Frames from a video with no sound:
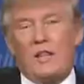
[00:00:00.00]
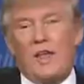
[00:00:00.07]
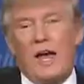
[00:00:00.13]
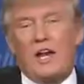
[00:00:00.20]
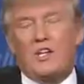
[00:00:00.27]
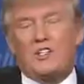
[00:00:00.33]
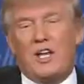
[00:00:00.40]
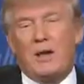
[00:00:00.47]

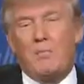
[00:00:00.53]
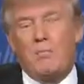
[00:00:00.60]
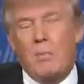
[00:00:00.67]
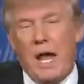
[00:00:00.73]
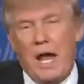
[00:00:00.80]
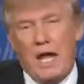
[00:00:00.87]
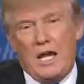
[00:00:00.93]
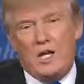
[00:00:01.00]
An
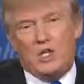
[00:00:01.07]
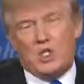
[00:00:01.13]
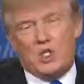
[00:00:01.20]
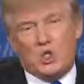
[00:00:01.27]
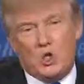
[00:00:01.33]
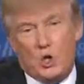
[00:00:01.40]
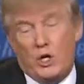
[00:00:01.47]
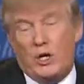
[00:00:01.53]
hour and
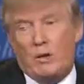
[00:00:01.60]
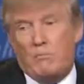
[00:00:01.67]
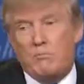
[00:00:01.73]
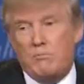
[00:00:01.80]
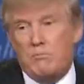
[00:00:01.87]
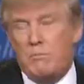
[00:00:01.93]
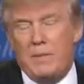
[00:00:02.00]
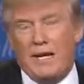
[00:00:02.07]
15
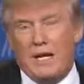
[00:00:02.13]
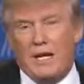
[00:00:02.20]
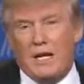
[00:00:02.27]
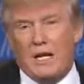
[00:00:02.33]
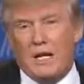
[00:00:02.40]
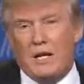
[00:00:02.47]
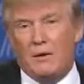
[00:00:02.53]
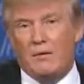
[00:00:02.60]
minutes
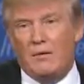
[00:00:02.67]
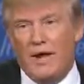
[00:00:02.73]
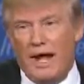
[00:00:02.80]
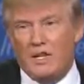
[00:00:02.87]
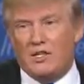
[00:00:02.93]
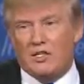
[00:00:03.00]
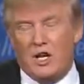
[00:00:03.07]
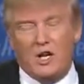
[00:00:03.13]
in.
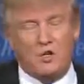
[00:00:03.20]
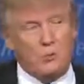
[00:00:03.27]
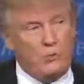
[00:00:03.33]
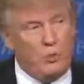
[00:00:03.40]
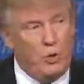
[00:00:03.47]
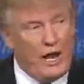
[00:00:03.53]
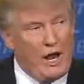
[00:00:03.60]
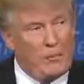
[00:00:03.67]
Nonsense
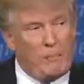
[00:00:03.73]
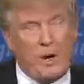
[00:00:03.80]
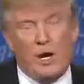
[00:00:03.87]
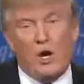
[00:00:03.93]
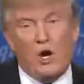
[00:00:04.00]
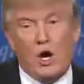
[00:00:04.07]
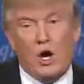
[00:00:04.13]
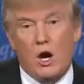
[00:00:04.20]
put out
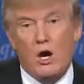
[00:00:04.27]
by her.